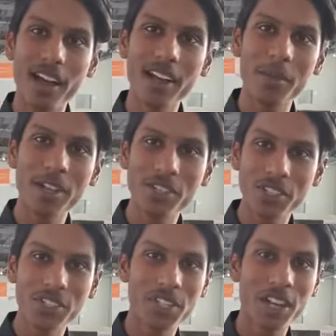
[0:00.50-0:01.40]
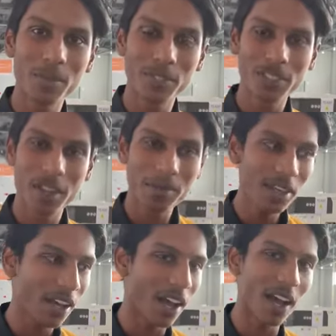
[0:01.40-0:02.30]
Hi, I'm Adrian Jared
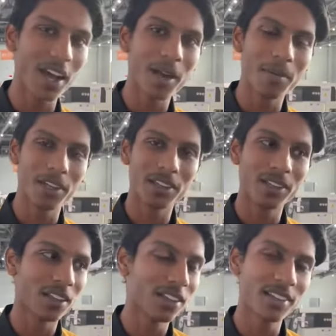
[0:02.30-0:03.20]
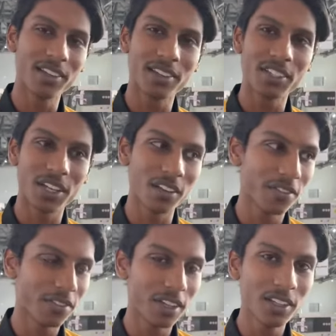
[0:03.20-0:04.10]
Moonsamy. I'm in the CNC Turning
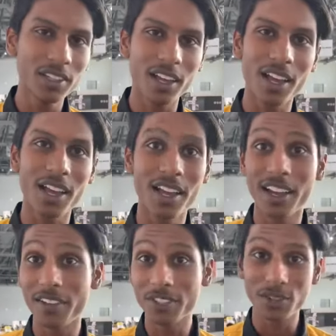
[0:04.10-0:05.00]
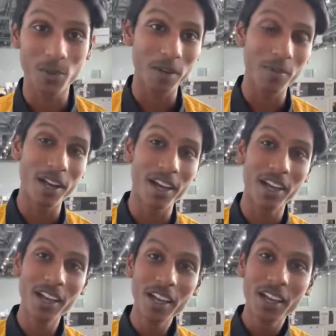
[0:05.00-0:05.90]
field and I've just won my
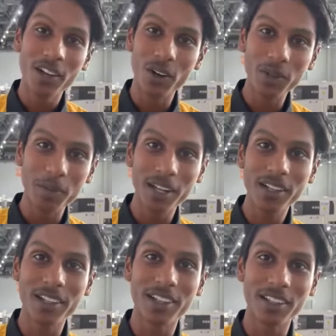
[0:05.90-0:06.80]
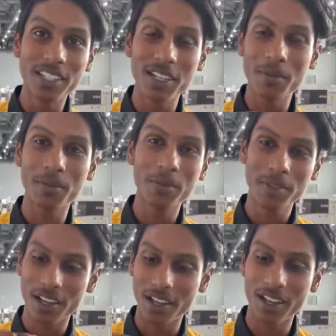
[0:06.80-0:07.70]
gold medal in the team
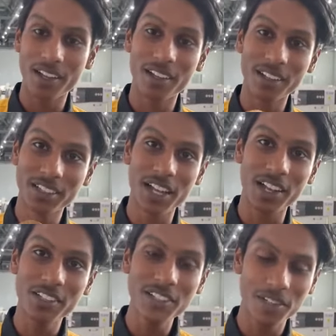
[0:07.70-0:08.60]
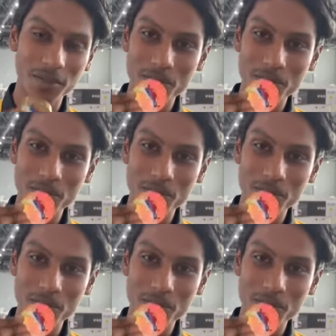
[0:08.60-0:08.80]
challenge.